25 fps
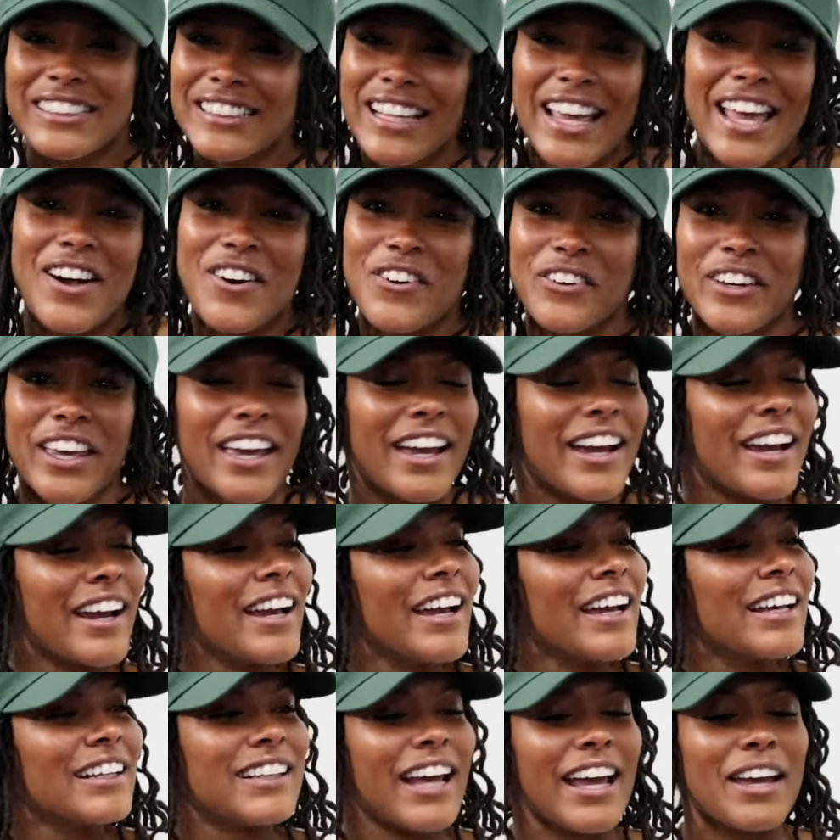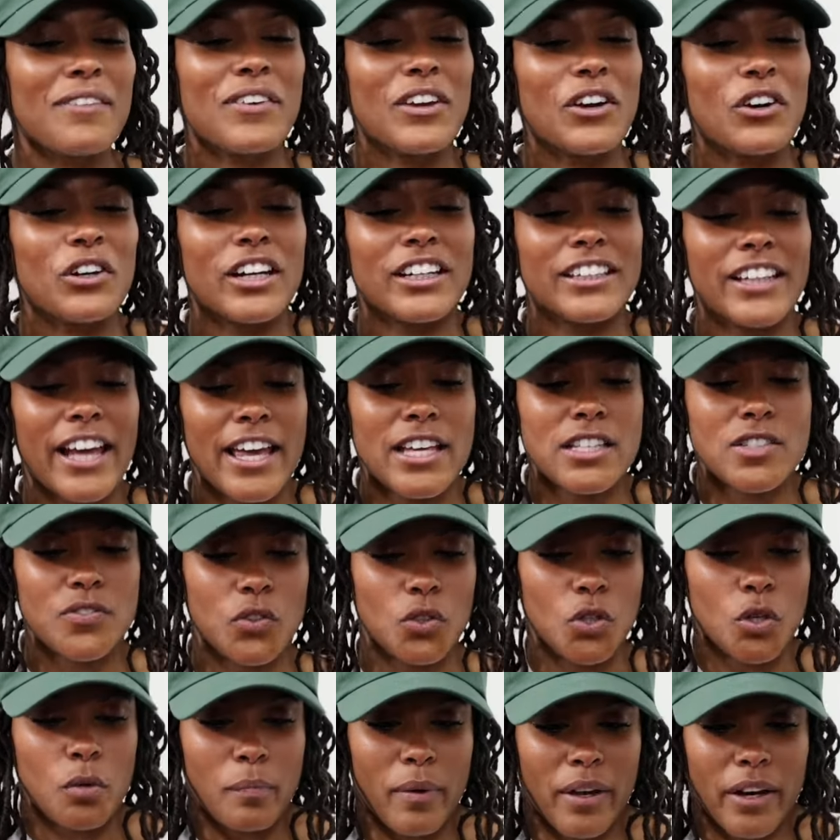They don't was, care. They be on a dance
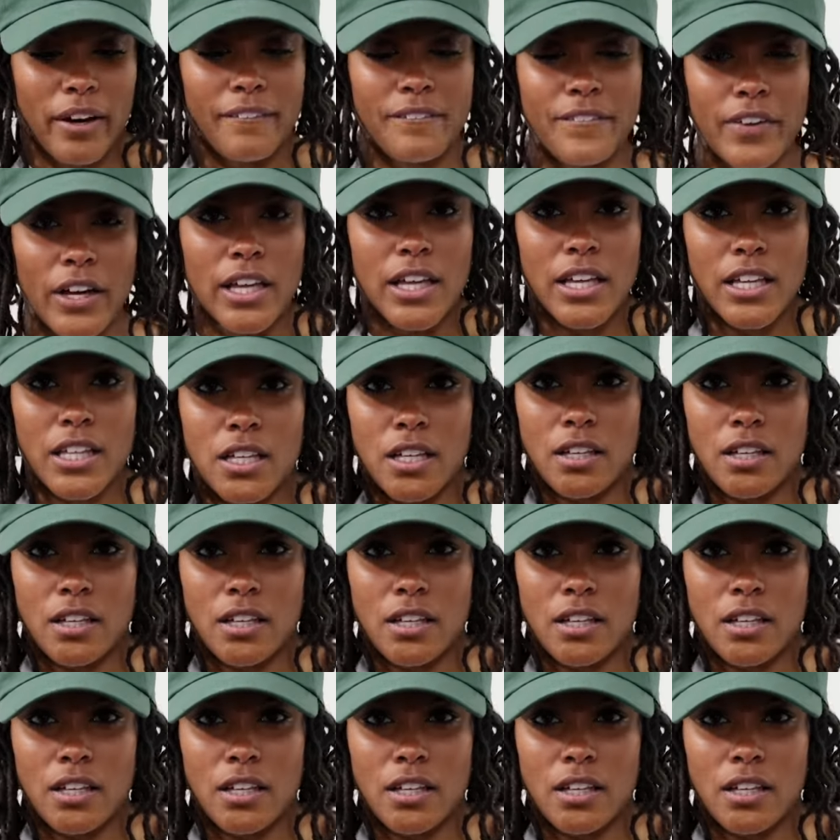floor barefoot.